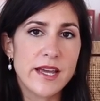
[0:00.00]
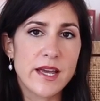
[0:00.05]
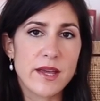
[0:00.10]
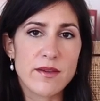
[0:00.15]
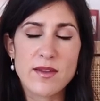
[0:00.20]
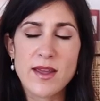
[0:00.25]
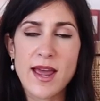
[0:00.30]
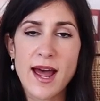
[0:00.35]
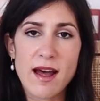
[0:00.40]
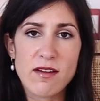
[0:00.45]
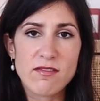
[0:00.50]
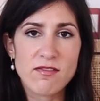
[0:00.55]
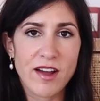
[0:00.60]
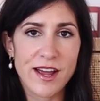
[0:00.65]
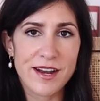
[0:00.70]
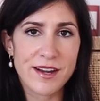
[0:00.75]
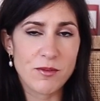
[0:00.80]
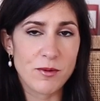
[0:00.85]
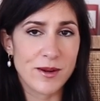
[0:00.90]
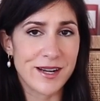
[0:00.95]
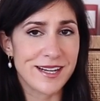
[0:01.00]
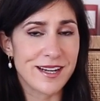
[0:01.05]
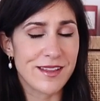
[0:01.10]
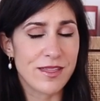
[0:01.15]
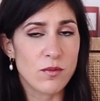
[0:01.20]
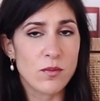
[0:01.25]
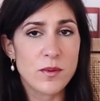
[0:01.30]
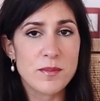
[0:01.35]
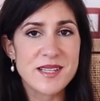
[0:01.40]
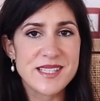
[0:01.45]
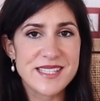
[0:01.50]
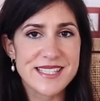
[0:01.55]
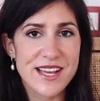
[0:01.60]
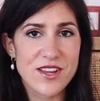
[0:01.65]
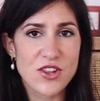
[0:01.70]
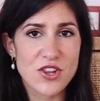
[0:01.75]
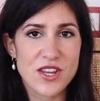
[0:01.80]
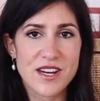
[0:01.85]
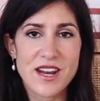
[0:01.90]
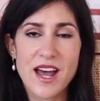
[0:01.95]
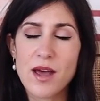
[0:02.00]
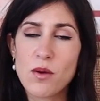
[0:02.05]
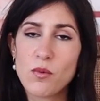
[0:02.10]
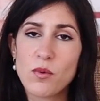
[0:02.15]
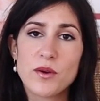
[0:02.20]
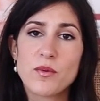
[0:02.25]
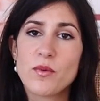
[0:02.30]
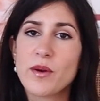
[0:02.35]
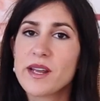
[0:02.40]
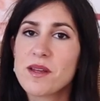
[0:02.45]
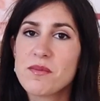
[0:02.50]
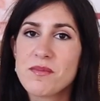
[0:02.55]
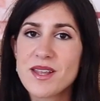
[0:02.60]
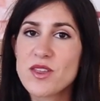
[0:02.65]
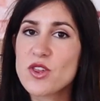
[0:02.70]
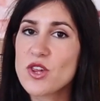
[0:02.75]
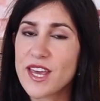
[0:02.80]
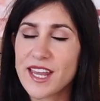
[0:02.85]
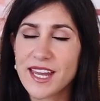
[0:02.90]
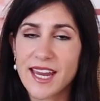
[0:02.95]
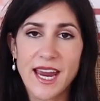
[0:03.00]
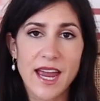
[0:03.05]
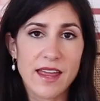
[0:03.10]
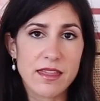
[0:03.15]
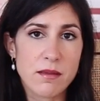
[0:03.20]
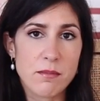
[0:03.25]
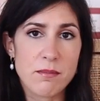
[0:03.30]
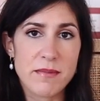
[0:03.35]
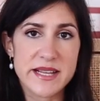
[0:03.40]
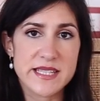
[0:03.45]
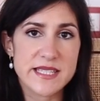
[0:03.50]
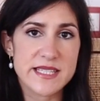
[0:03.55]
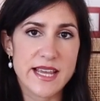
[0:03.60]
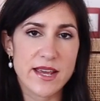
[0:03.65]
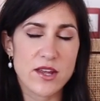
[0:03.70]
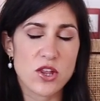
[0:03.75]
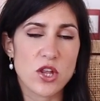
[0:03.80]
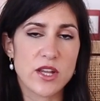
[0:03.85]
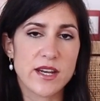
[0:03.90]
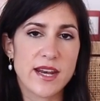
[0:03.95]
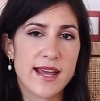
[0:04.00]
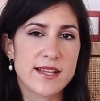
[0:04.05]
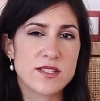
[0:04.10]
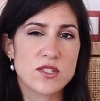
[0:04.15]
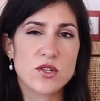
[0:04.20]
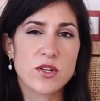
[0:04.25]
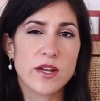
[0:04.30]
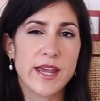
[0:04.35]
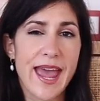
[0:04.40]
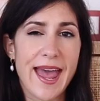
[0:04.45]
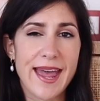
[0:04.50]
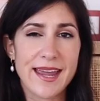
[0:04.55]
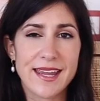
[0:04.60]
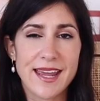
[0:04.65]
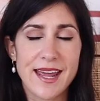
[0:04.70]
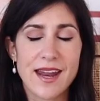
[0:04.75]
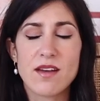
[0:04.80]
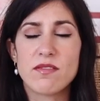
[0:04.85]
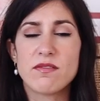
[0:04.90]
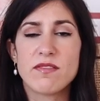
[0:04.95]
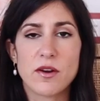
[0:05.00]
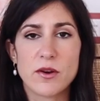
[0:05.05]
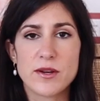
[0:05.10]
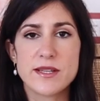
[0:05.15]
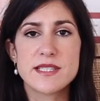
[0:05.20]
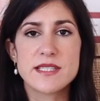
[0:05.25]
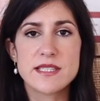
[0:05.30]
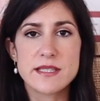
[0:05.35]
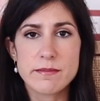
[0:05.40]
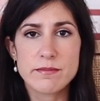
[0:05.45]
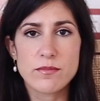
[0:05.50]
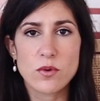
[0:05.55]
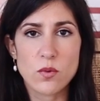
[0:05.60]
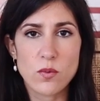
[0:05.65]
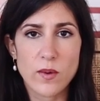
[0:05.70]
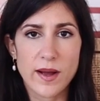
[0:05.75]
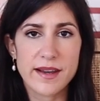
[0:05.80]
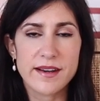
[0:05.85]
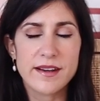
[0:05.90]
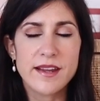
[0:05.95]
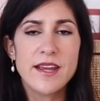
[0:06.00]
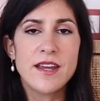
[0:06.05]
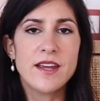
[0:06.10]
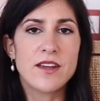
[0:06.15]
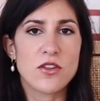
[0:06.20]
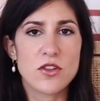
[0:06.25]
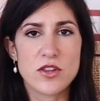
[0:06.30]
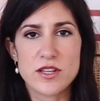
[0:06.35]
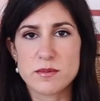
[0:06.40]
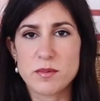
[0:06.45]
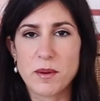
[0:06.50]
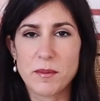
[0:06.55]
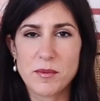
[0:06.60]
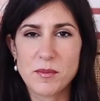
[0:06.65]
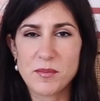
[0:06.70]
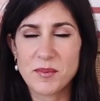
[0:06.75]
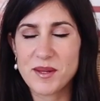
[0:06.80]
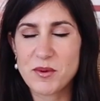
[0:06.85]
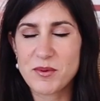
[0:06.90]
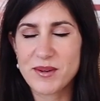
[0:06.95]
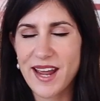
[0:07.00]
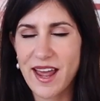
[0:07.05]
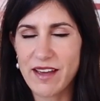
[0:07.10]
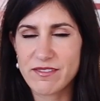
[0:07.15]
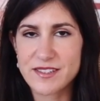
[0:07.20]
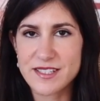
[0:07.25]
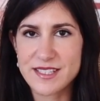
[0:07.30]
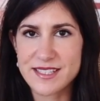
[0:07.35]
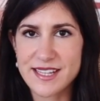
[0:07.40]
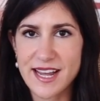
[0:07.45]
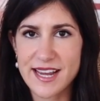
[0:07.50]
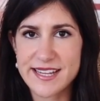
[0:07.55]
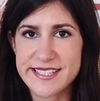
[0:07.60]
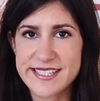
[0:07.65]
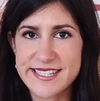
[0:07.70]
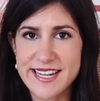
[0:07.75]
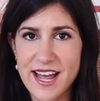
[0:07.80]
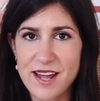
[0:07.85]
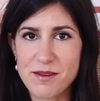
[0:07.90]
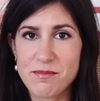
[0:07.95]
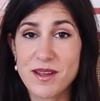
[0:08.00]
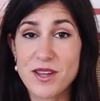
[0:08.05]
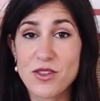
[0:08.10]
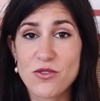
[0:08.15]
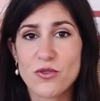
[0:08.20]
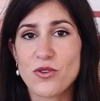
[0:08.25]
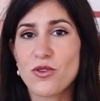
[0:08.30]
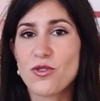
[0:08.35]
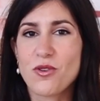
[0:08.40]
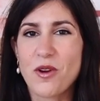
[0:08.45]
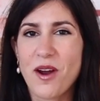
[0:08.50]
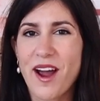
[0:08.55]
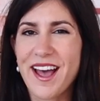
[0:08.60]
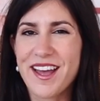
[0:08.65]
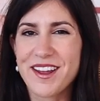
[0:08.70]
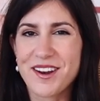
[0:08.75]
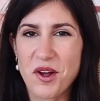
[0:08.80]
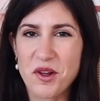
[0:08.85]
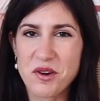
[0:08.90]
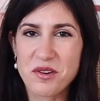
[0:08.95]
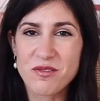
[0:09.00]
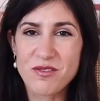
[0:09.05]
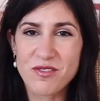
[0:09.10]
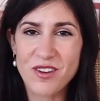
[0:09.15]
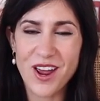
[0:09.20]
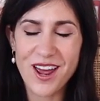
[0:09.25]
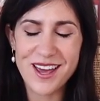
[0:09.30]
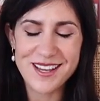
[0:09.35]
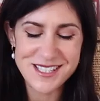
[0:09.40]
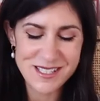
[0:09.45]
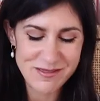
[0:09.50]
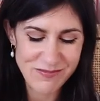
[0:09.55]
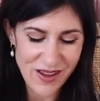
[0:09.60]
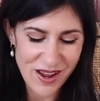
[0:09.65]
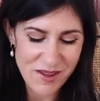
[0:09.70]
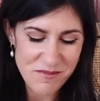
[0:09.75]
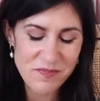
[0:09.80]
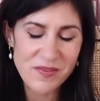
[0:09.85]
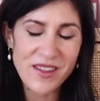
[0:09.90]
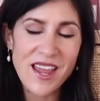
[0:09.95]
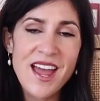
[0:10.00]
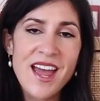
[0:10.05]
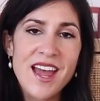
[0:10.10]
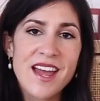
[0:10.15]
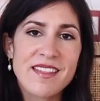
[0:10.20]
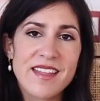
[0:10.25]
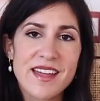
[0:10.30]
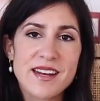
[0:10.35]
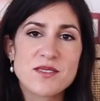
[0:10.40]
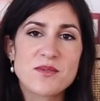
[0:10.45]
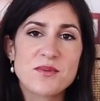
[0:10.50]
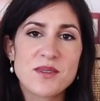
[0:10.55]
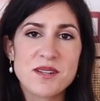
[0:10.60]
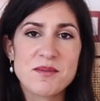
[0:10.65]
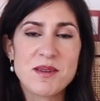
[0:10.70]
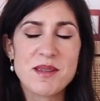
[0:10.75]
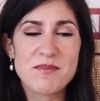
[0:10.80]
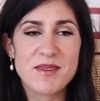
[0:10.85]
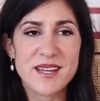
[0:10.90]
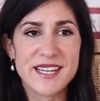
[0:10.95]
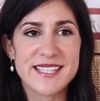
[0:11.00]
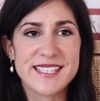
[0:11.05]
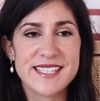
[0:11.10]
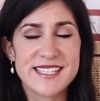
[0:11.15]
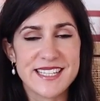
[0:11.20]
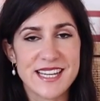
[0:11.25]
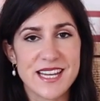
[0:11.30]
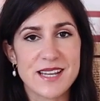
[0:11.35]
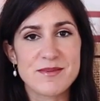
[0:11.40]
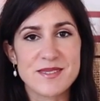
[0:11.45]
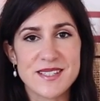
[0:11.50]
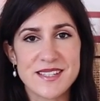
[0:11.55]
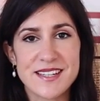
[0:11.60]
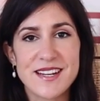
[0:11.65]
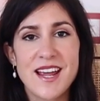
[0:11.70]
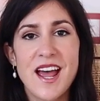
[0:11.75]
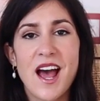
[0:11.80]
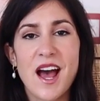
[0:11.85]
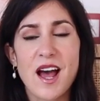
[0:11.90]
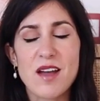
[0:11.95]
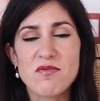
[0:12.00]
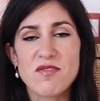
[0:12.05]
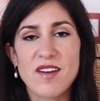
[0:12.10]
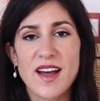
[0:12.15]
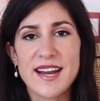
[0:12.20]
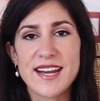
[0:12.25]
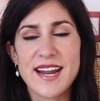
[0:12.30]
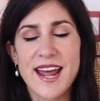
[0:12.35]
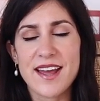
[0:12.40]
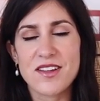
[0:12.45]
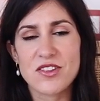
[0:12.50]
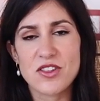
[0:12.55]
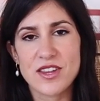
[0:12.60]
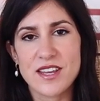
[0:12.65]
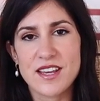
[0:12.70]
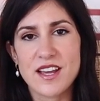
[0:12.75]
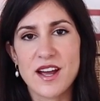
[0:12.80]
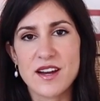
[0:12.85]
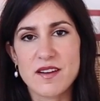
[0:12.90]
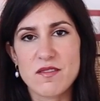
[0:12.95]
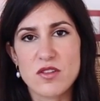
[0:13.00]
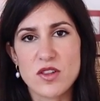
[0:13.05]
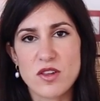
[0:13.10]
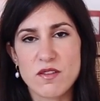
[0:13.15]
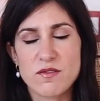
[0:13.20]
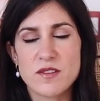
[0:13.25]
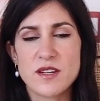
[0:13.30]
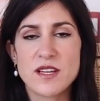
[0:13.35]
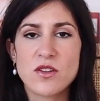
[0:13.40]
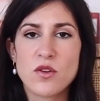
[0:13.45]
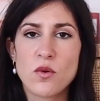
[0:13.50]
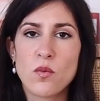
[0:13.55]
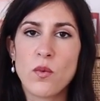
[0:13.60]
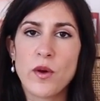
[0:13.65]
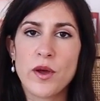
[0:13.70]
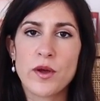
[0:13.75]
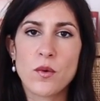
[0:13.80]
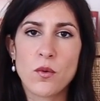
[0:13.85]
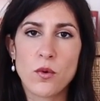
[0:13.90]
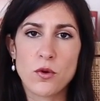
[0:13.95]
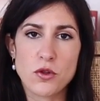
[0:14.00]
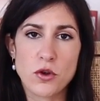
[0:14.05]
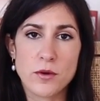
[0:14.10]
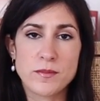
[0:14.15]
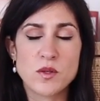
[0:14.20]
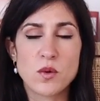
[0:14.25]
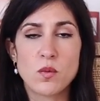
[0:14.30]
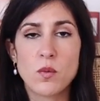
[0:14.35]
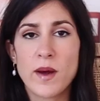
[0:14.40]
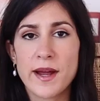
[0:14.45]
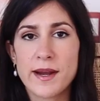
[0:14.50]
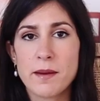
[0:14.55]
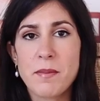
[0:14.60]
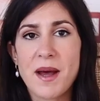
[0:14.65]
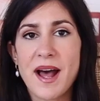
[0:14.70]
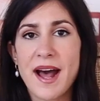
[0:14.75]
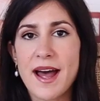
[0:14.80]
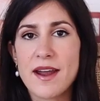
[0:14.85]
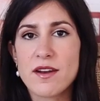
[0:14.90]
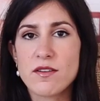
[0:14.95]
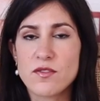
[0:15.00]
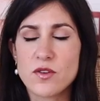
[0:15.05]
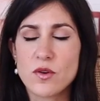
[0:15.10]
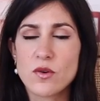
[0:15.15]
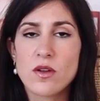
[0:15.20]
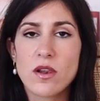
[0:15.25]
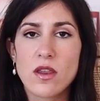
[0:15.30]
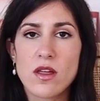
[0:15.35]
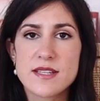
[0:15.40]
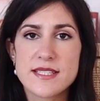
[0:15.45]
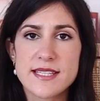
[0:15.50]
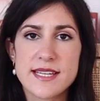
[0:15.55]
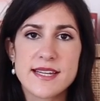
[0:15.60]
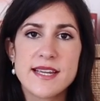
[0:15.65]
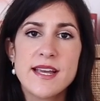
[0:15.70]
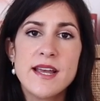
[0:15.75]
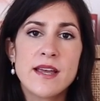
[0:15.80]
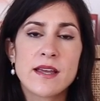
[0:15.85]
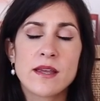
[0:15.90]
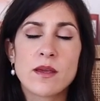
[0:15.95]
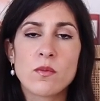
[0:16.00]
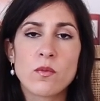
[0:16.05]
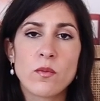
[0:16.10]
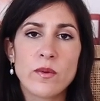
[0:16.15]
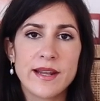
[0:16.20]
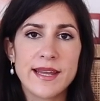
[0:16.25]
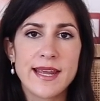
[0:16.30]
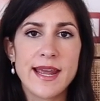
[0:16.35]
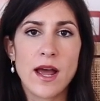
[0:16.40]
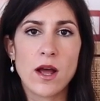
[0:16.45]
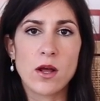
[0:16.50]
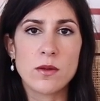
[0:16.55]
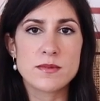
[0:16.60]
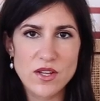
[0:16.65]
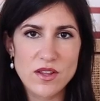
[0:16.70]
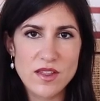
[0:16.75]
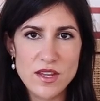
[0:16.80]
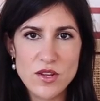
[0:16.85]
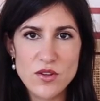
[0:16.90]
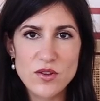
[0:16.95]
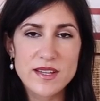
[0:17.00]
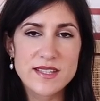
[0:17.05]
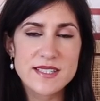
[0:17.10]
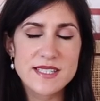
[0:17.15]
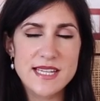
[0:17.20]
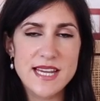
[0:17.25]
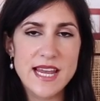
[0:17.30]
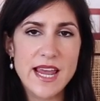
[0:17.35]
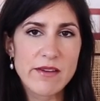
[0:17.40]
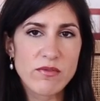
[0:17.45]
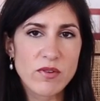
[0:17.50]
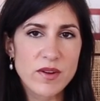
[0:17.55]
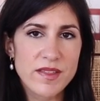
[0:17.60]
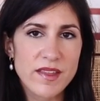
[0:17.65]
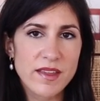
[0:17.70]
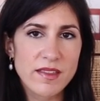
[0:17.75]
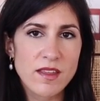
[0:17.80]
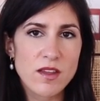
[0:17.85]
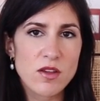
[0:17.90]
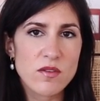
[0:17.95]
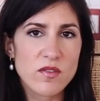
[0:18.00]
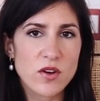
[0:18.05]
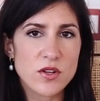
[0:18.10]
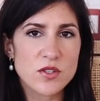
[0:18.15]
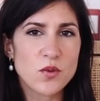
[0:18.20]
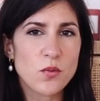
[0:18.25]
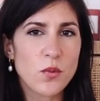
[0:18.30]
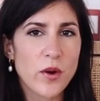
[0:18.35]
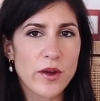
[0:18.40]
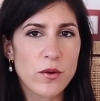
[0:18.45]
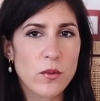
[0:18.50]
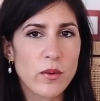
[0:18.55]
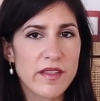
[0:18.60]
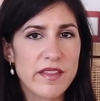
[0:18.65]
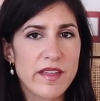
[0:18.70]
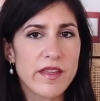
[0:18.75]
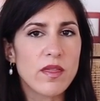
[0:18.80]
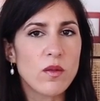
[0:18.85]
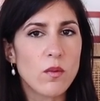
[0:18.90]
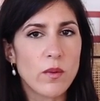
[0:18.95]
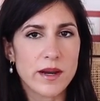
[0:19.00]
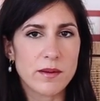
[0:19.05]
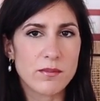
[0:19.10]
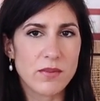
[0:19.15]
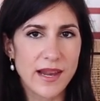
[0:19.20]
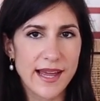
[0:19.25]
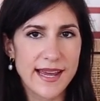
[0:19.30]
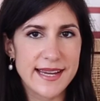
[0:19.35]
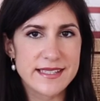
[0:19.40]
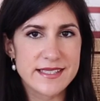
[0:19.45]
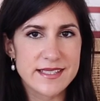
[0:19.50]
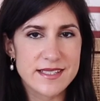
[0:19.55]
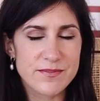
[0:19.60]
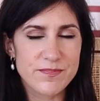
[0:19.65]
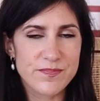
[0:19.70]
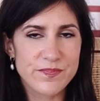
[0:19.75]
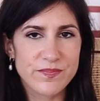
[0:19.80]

If you can't find one in the women's section, I would recommend checking out the men's section as you can get a very simple one. You just probably would have to size down. Make sure you try it on first. But that is one of my biggest tips. And I find actually kind of shifting your work wardrobe to one part of your closet can really help so that you can see everything that you've got to work with in the one place.